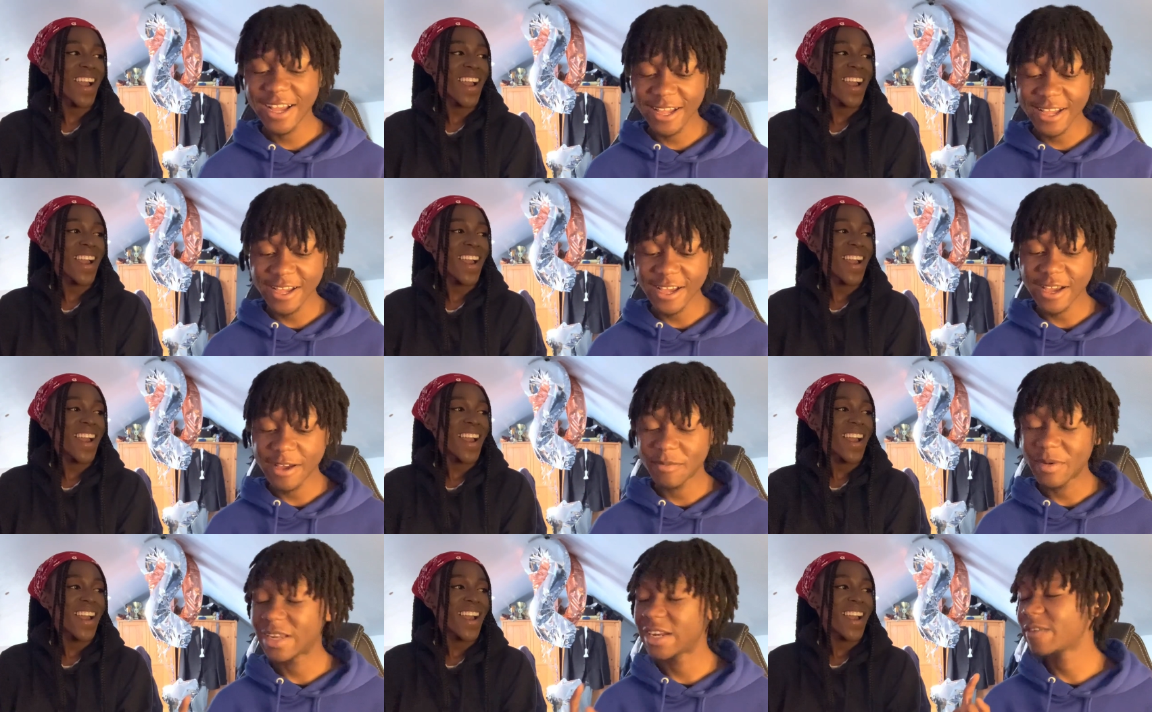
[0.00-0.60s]

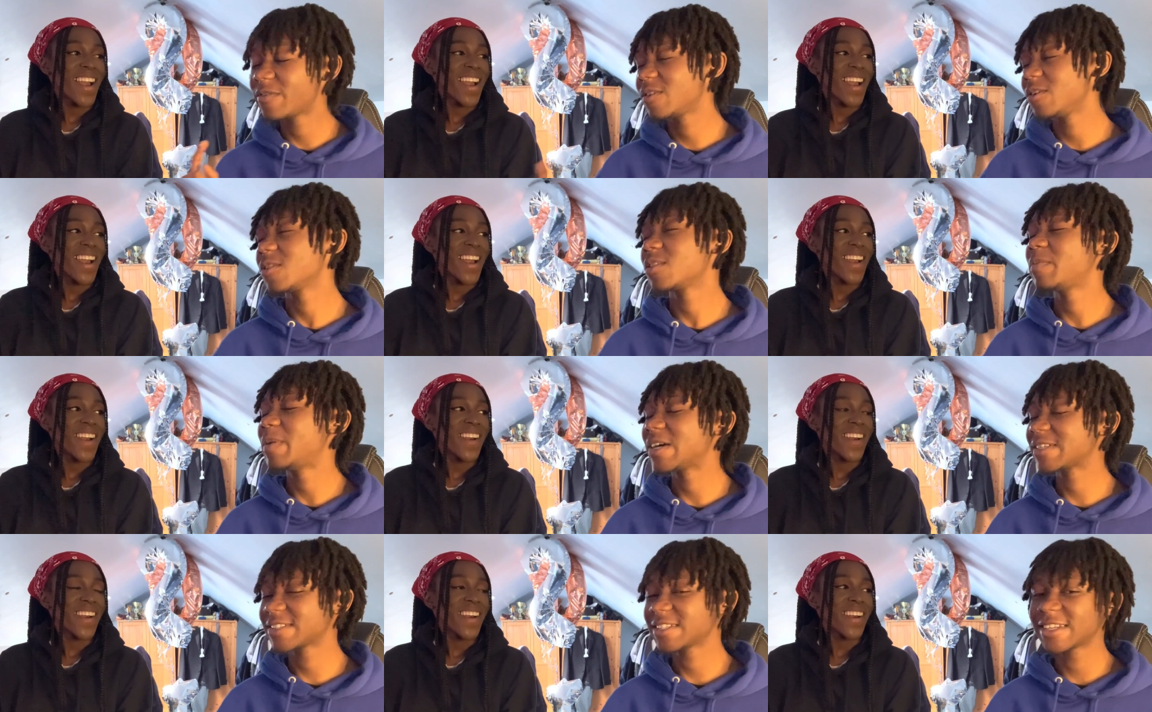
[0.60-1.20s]
Speaker 1: Um, and if the
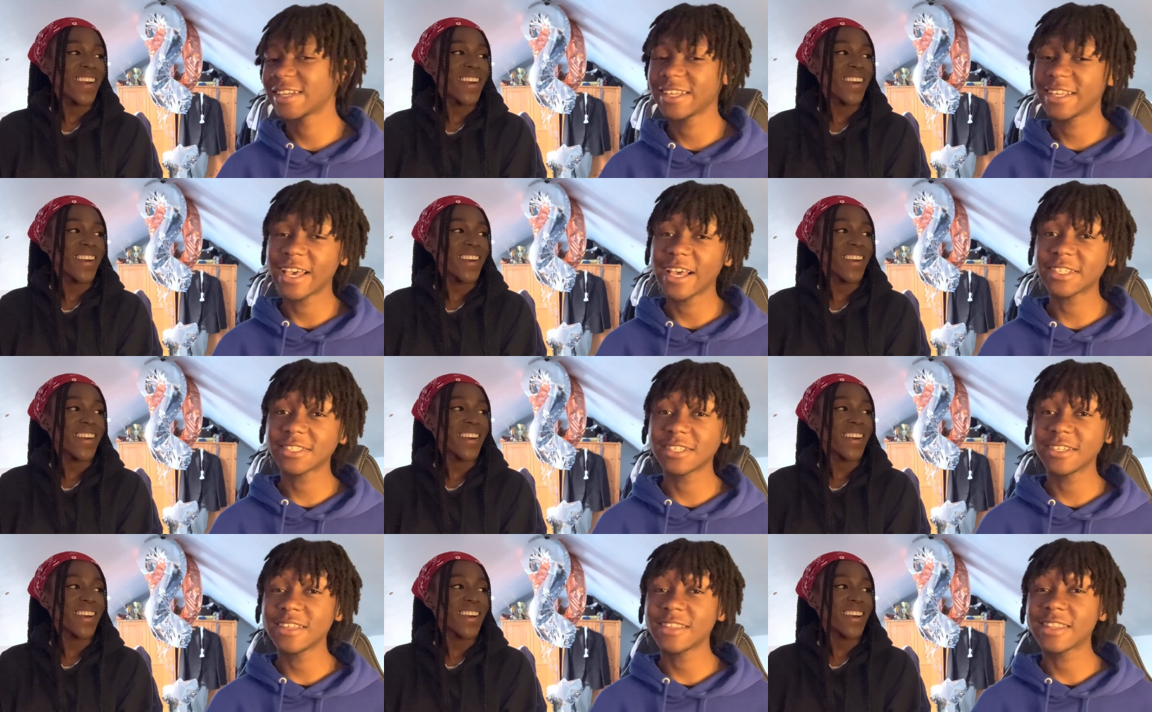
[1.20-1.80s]
other person can
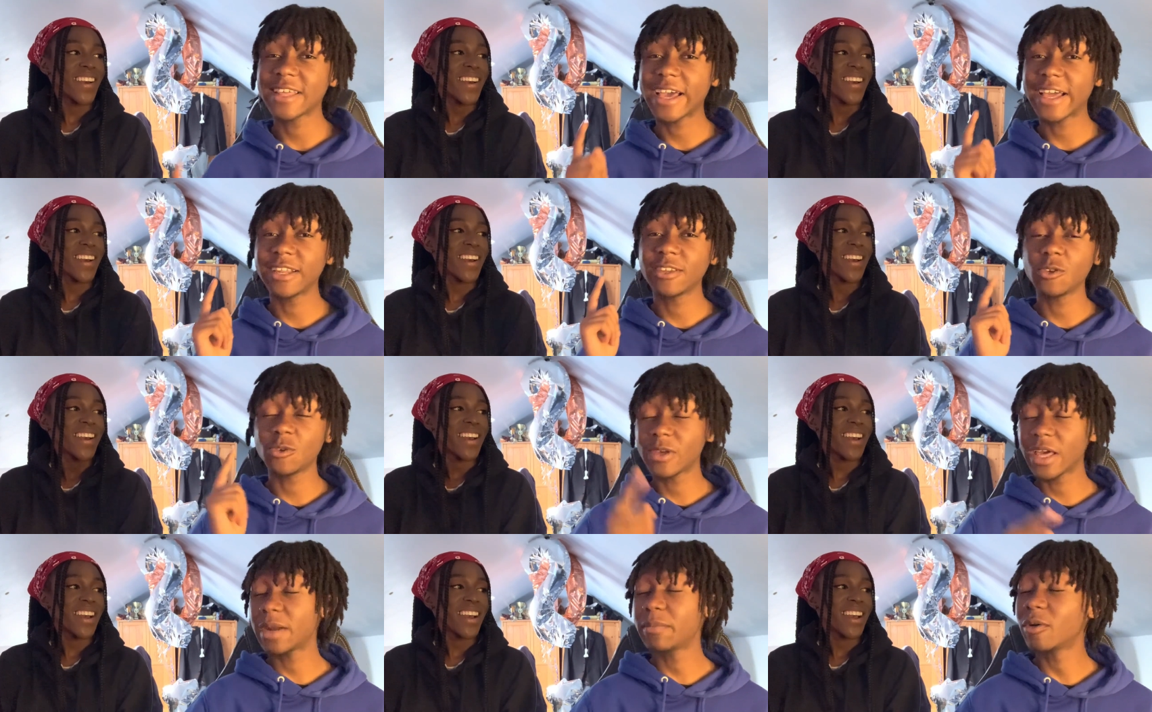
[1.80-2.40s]
guess it,
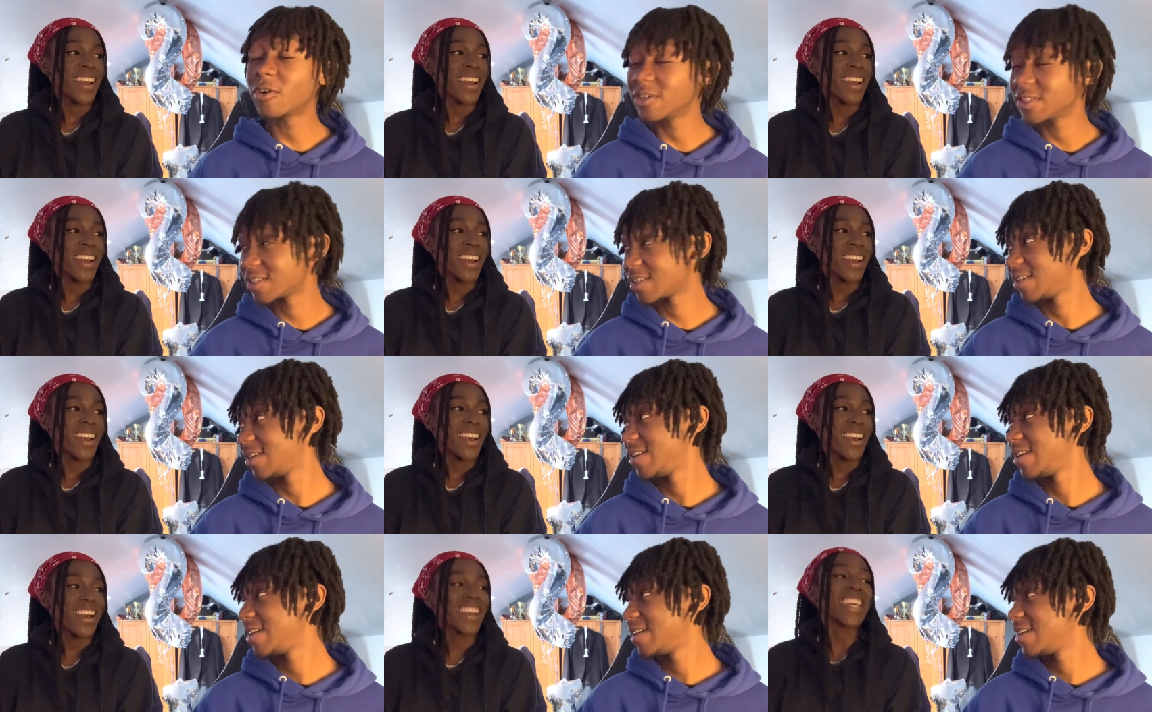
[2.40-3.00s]
then you get a point.
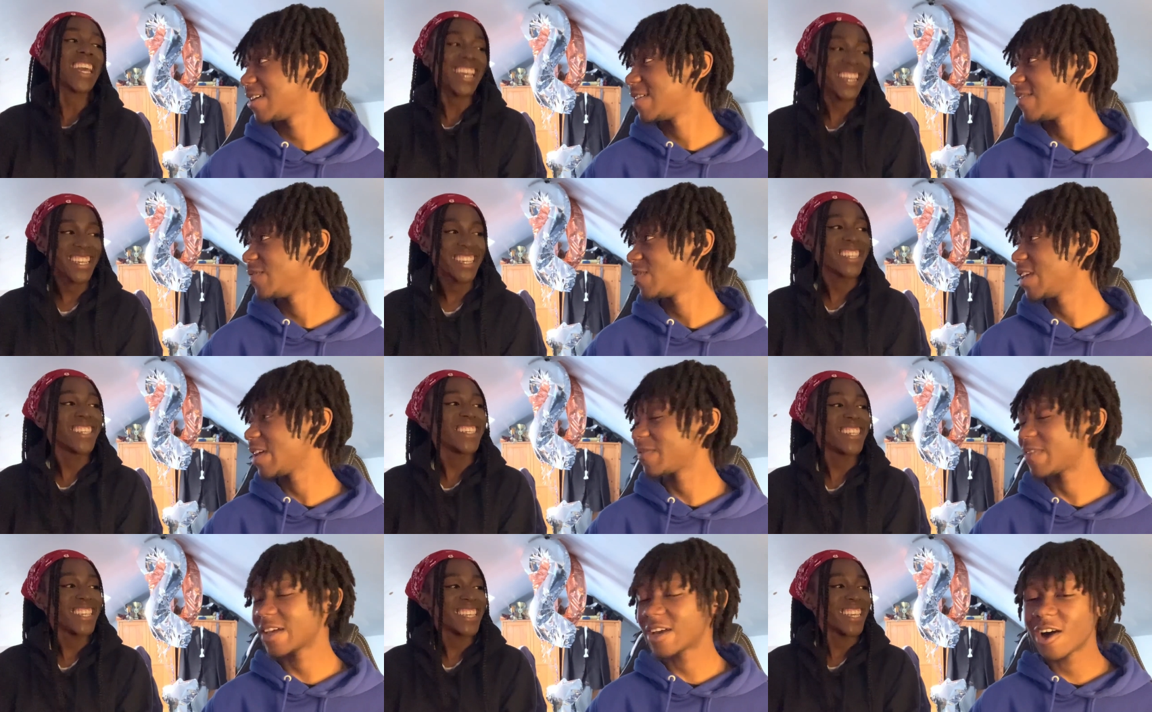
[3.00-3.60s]
Okay.
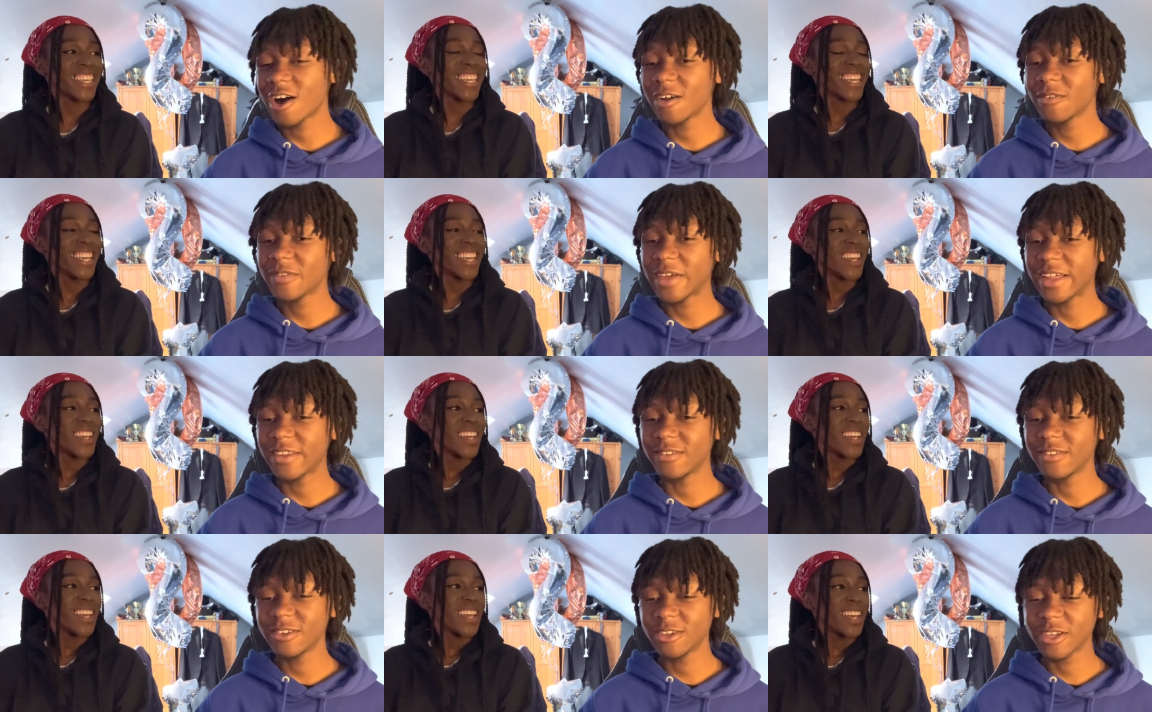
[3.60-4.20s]
If they can't,
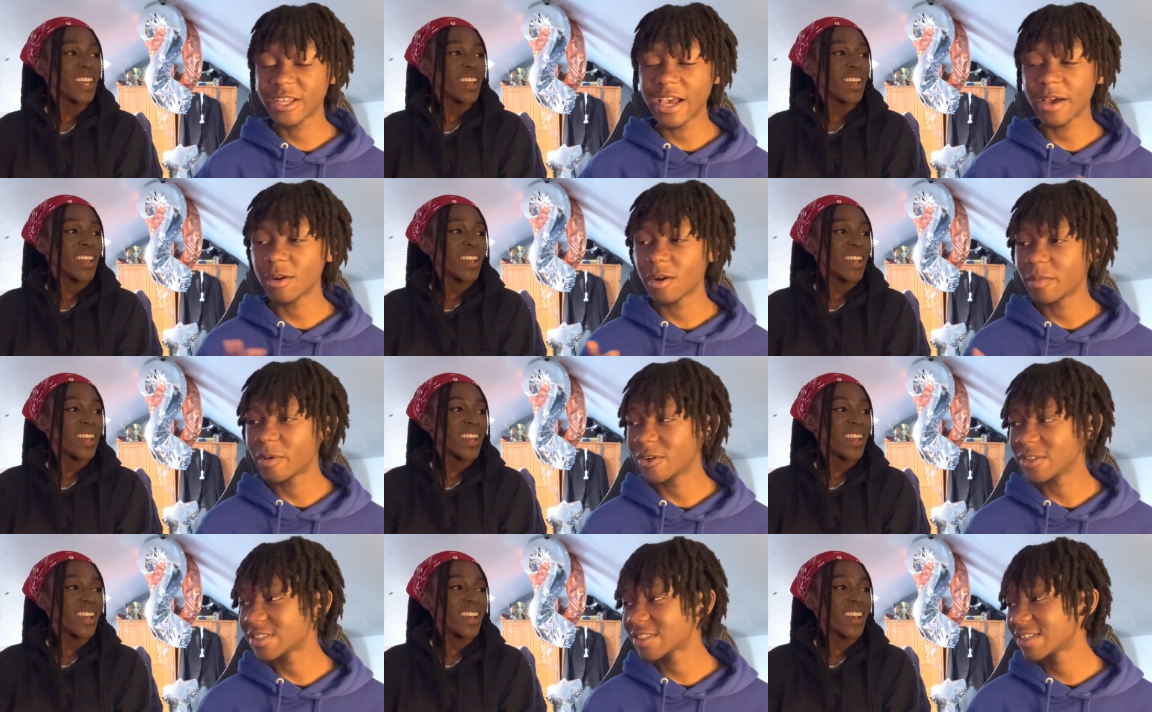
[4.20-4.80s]
then you get no
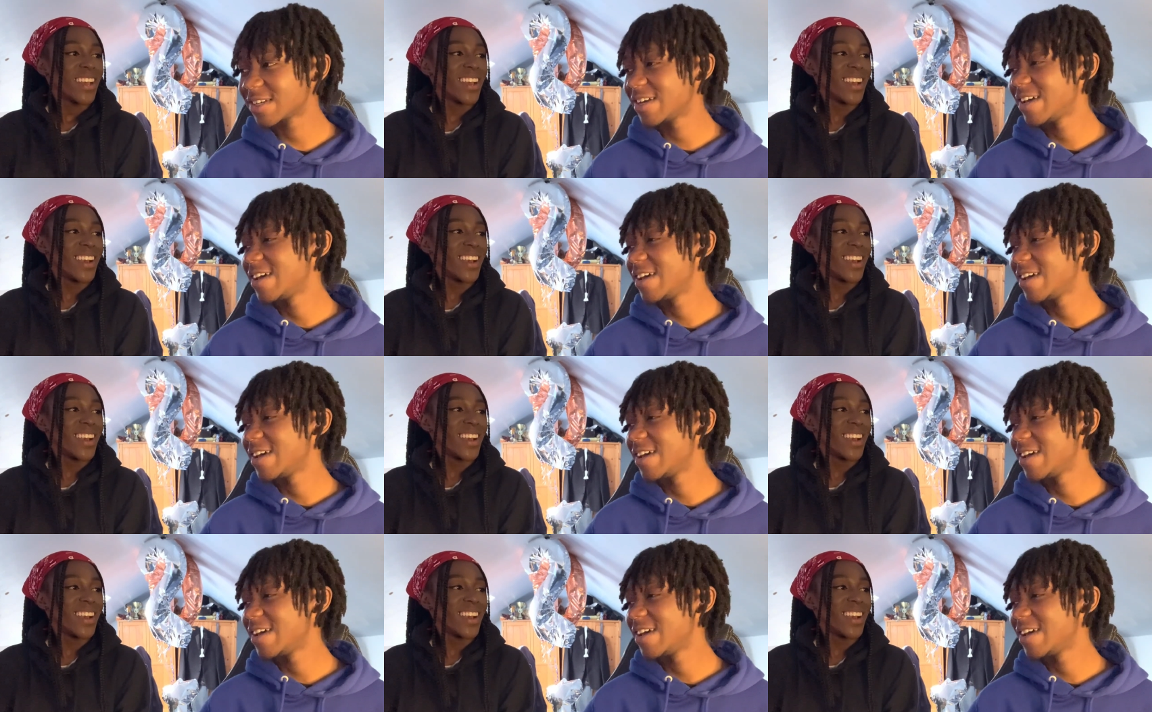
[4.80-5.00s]
point.